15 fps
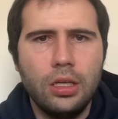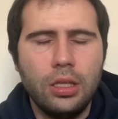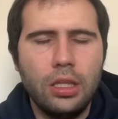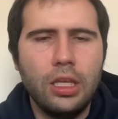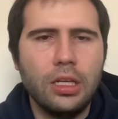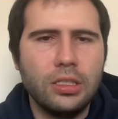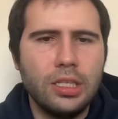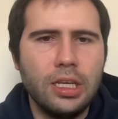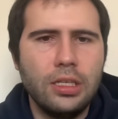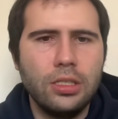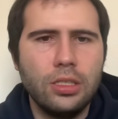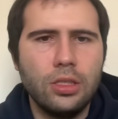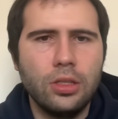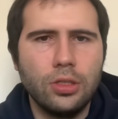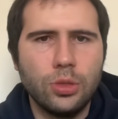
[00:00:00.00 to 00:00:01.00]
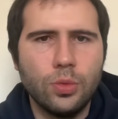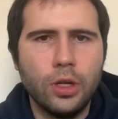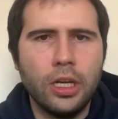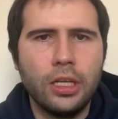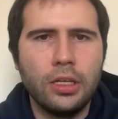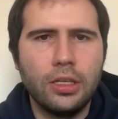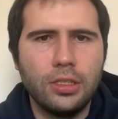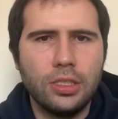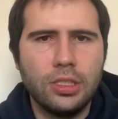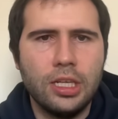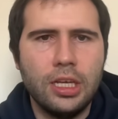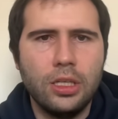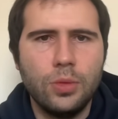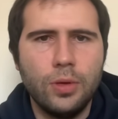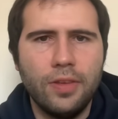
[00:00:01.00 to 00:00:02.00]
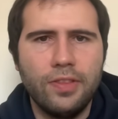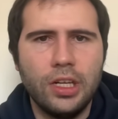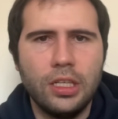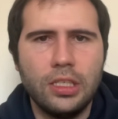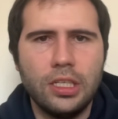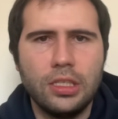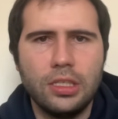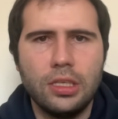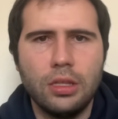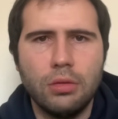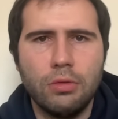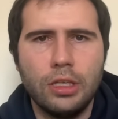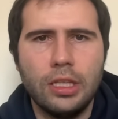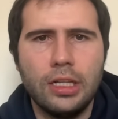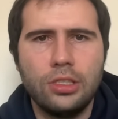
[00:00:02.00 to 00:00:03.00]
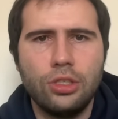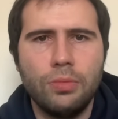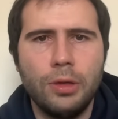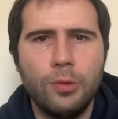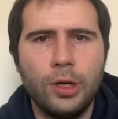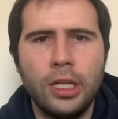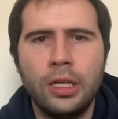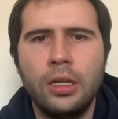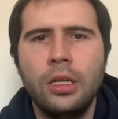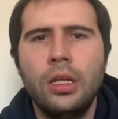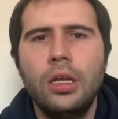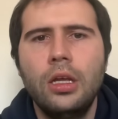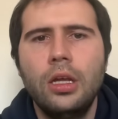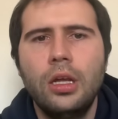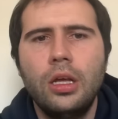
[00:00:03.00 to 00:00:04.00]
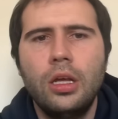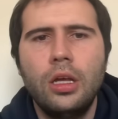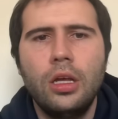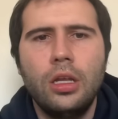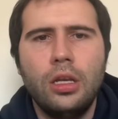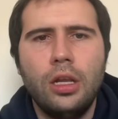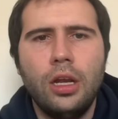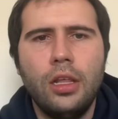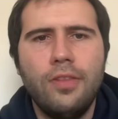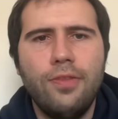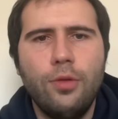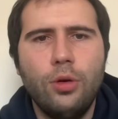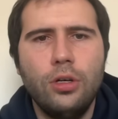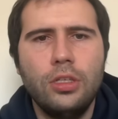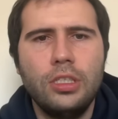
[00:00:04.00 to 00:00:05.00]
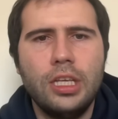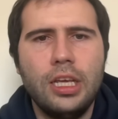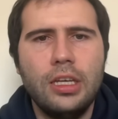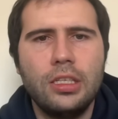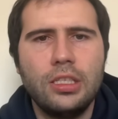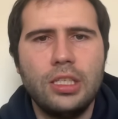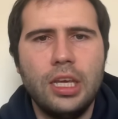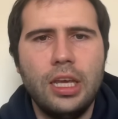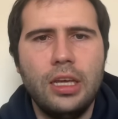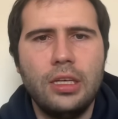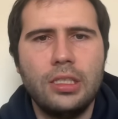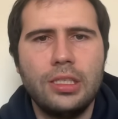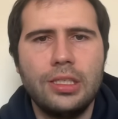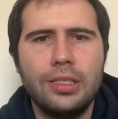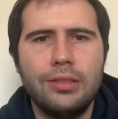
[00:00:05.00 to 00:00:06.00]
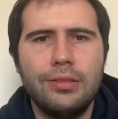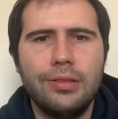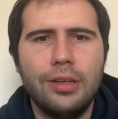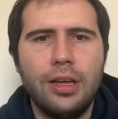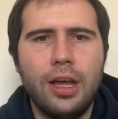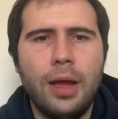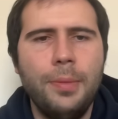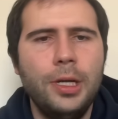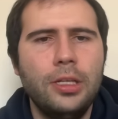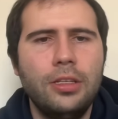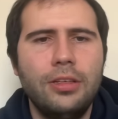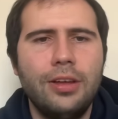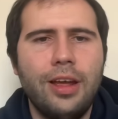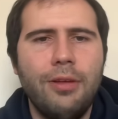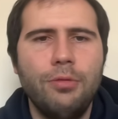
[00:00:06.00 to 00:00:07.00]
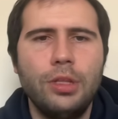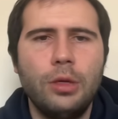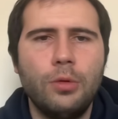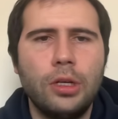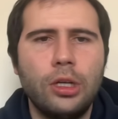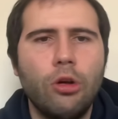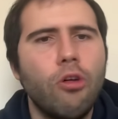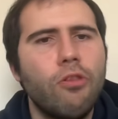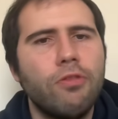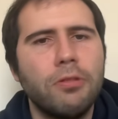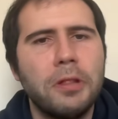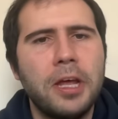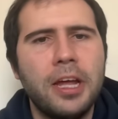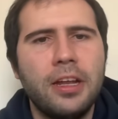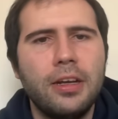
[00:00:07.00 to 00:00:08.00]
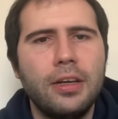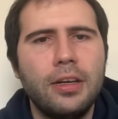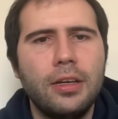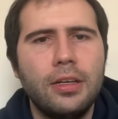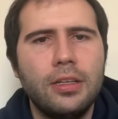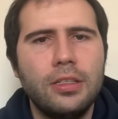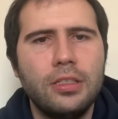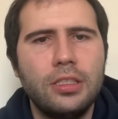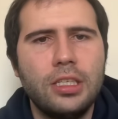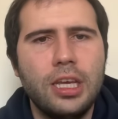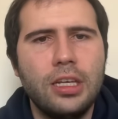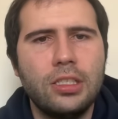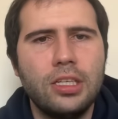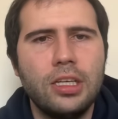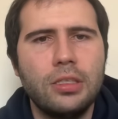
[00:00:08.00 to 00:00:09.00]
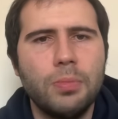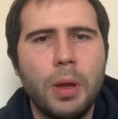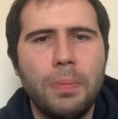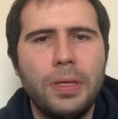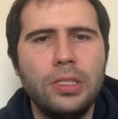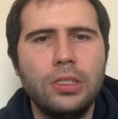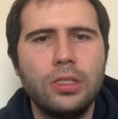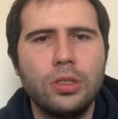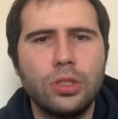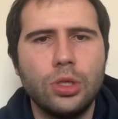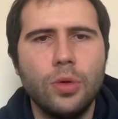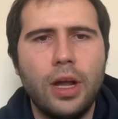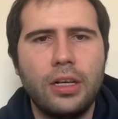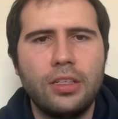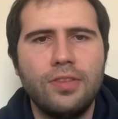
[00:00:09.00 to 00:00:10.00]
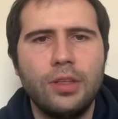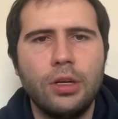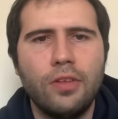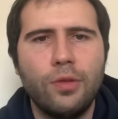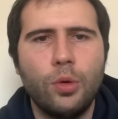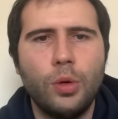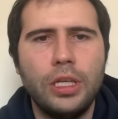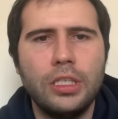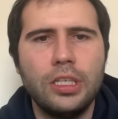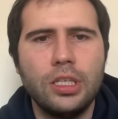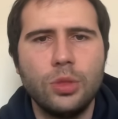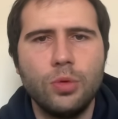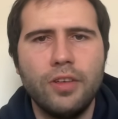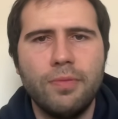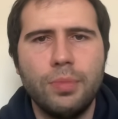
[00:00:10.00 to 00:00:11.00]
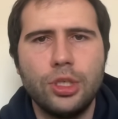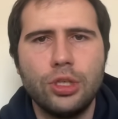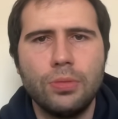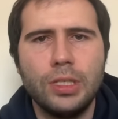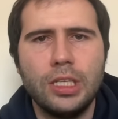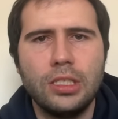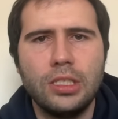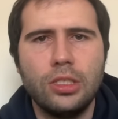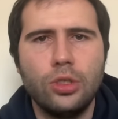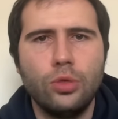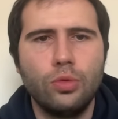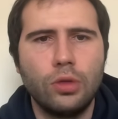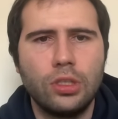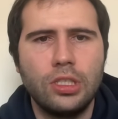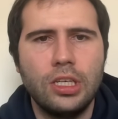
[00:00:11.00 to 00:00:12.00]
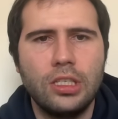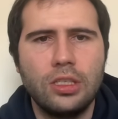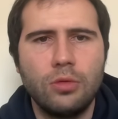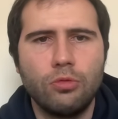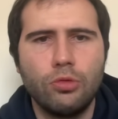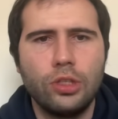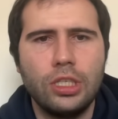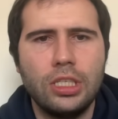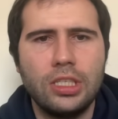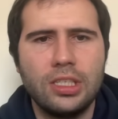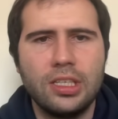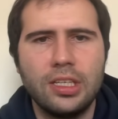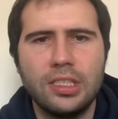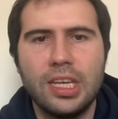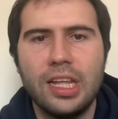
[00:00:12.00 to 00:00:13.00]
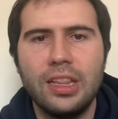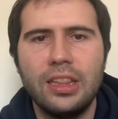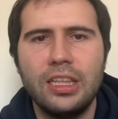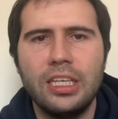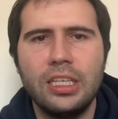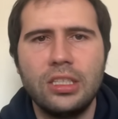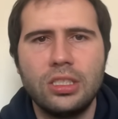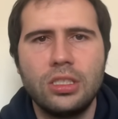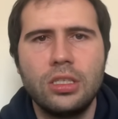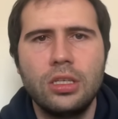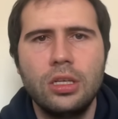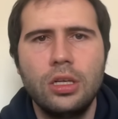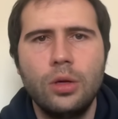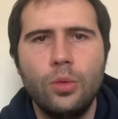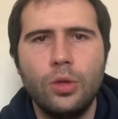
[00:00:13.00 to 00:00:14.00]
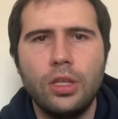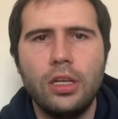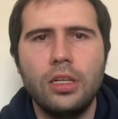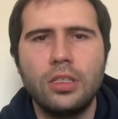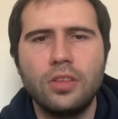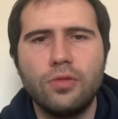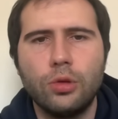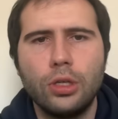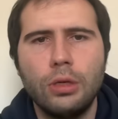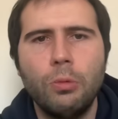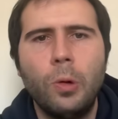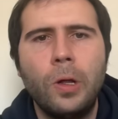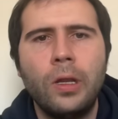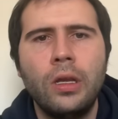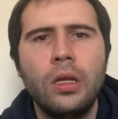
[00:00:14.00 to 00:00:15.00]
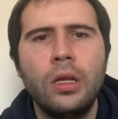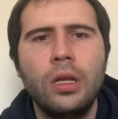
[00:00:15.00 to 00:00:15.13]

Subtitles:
Yeah, takes looks winning, because takes we have knight takes e3. That should be winning. Knight e4, takes. I really want to go for that. Takes. My pieces are so active there. If queen takes, we have bishop takes a2, rook takes, and rook e6 at least, with ideas of rook e1.